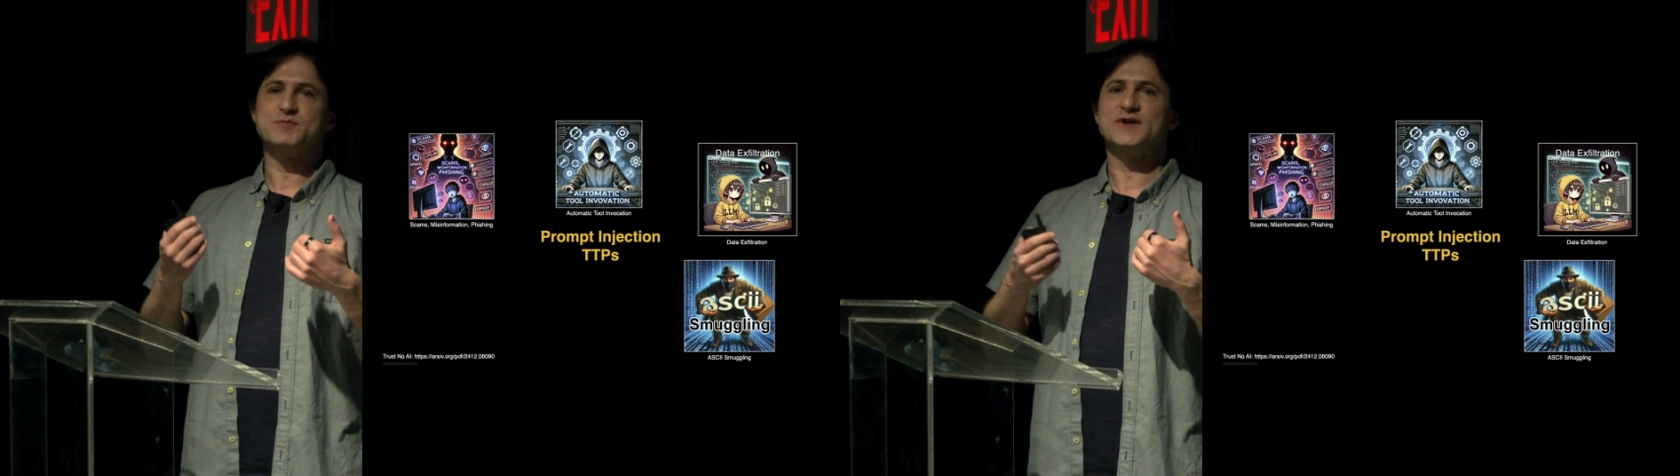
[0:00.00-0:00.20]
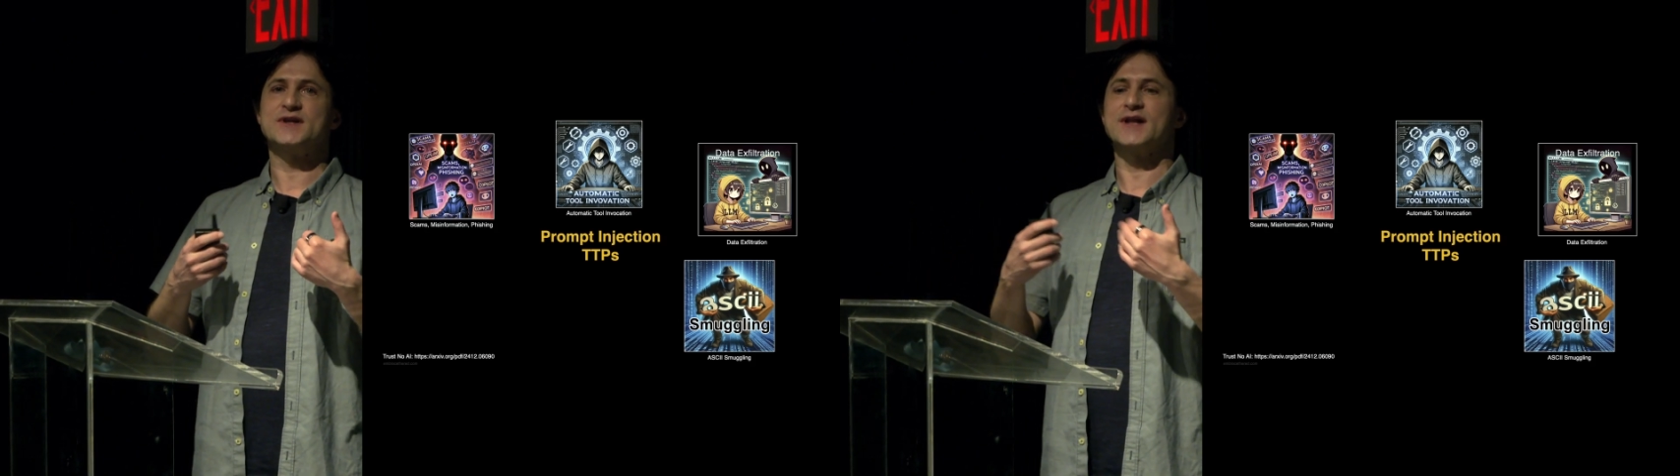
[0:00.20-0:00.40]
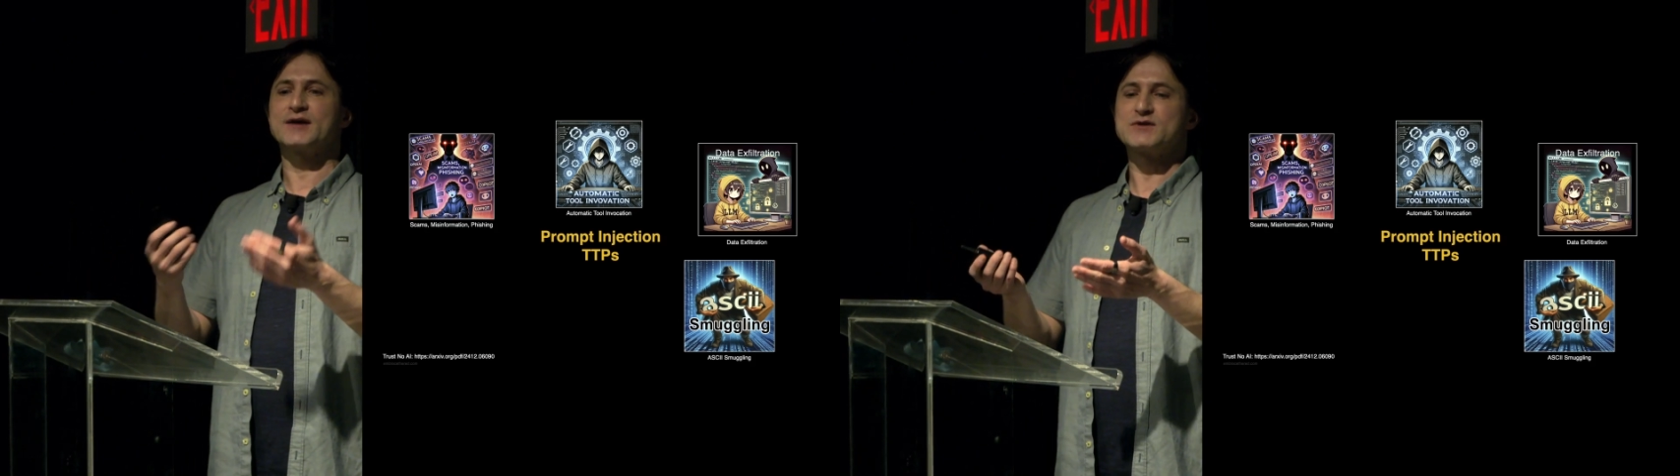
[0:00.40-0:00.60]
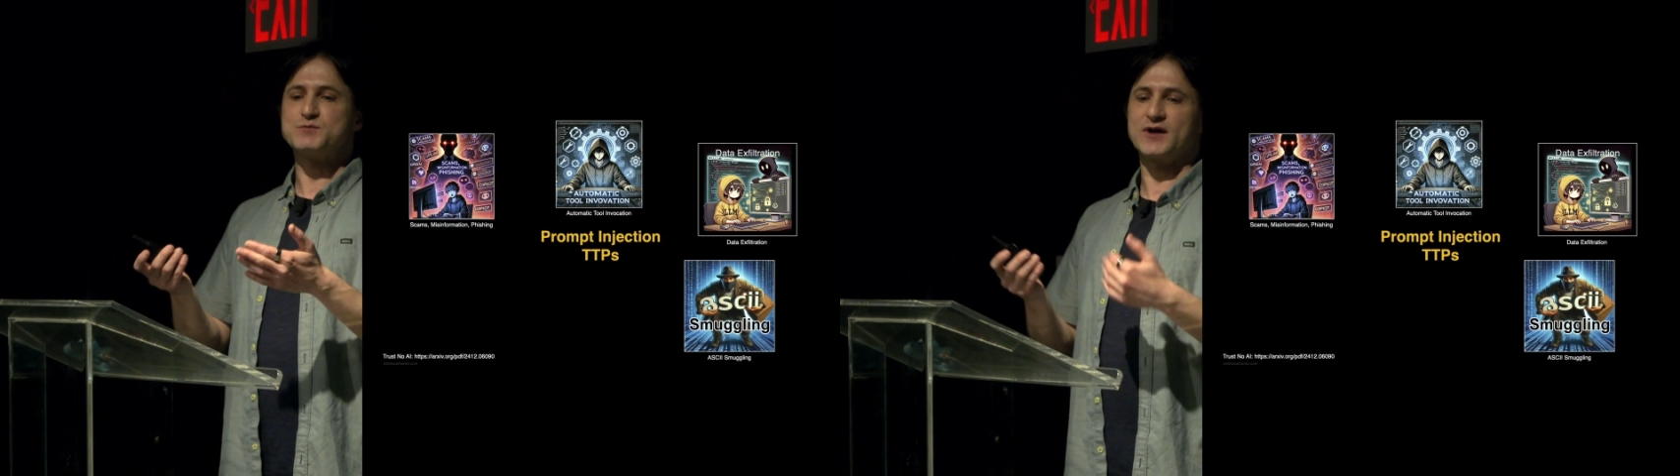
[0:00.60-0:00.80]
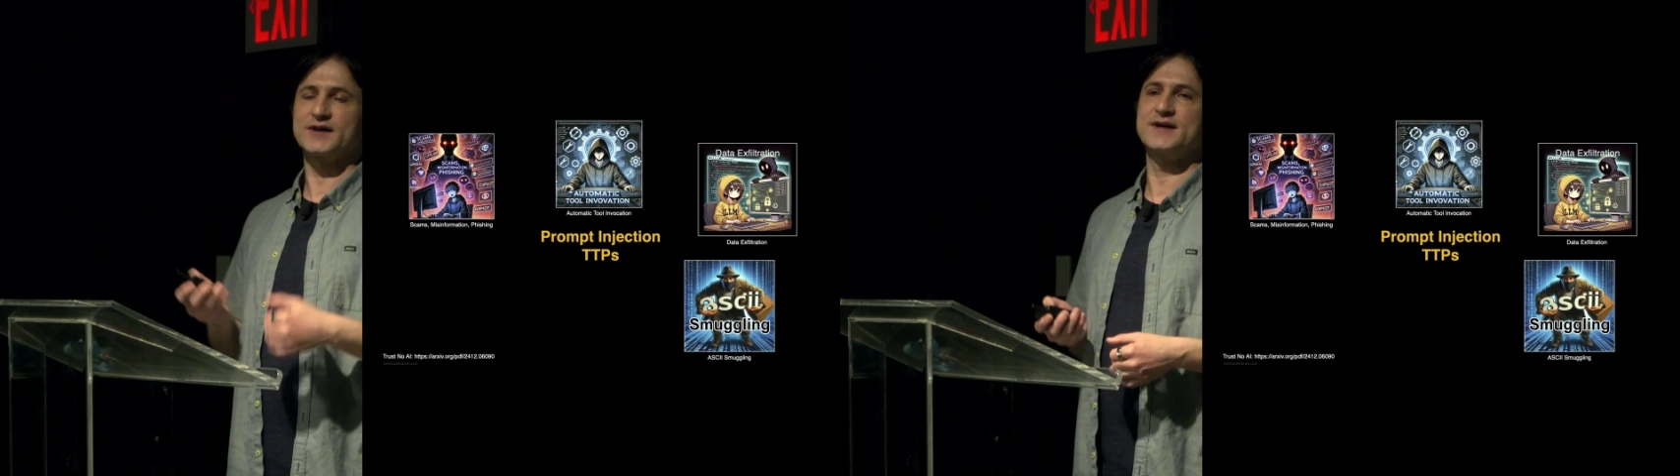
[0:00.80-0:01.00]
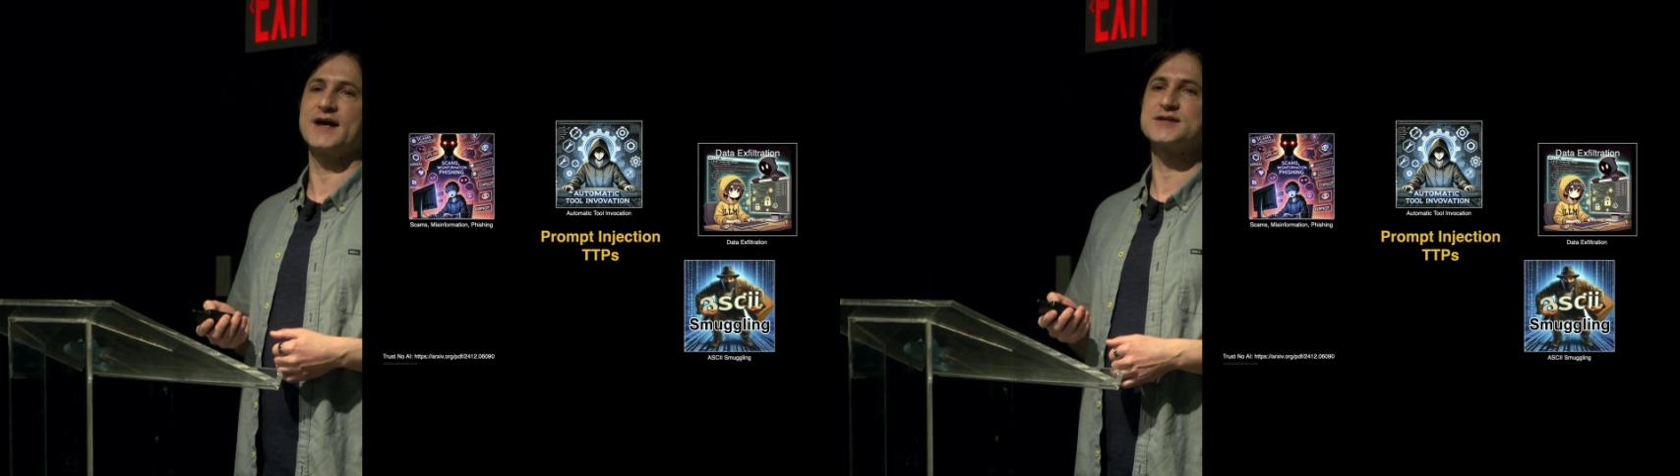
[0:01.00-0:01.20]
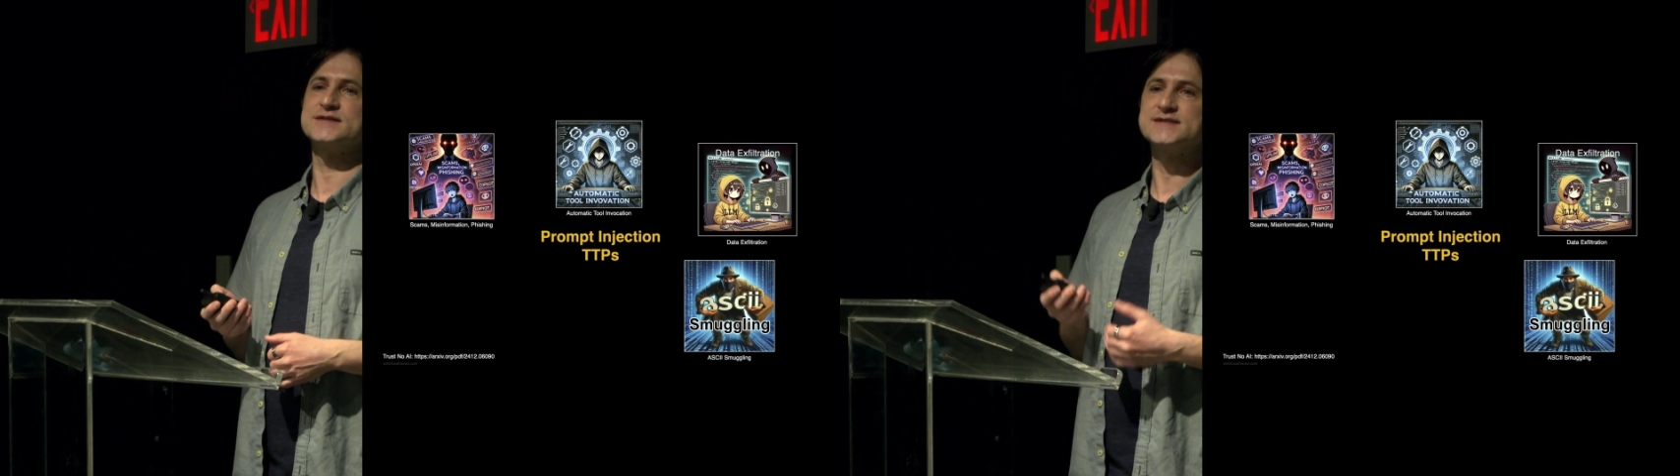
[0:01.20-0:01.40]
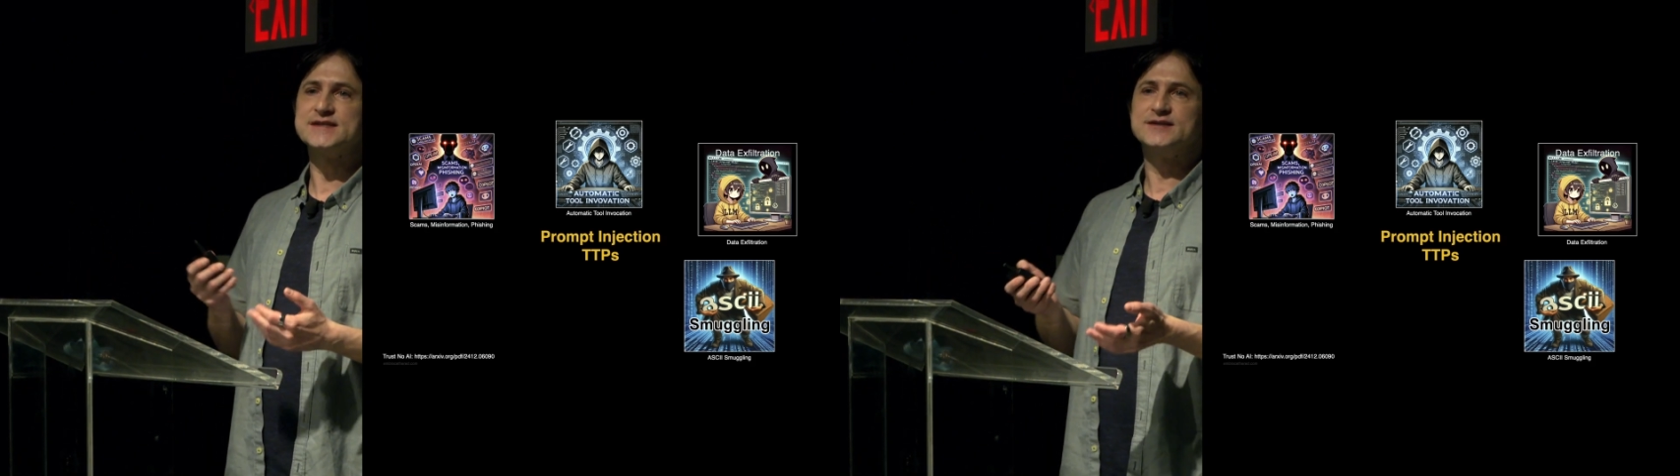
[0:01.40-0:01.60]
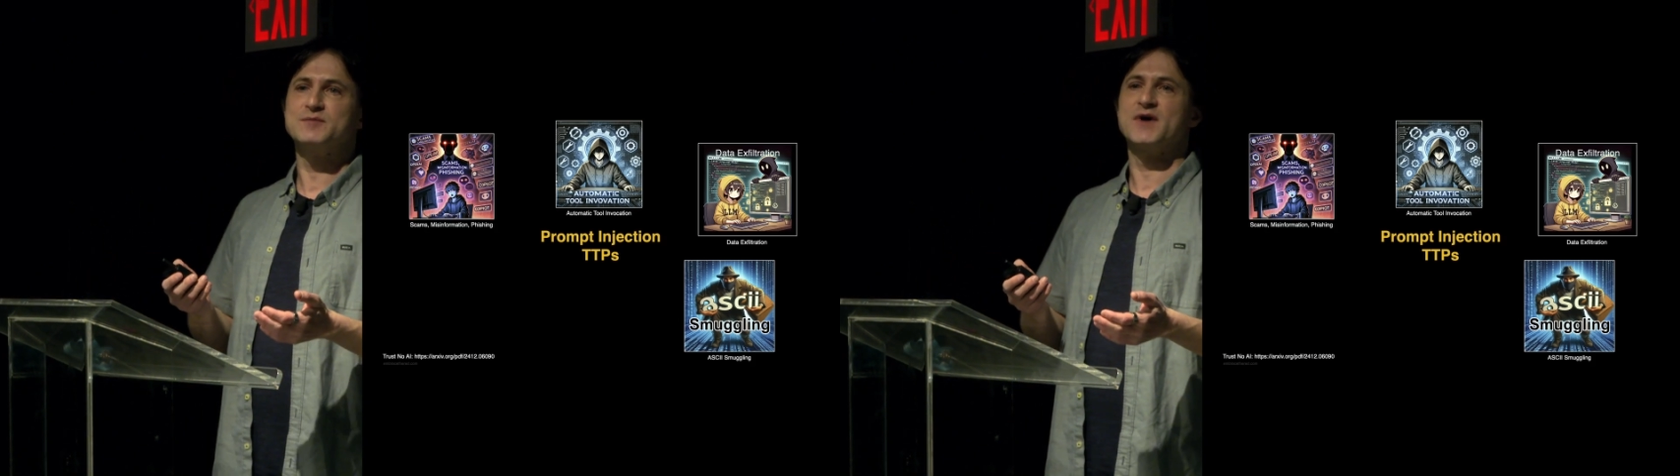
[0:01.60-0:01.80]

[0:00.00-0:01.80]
but the language model can actually see them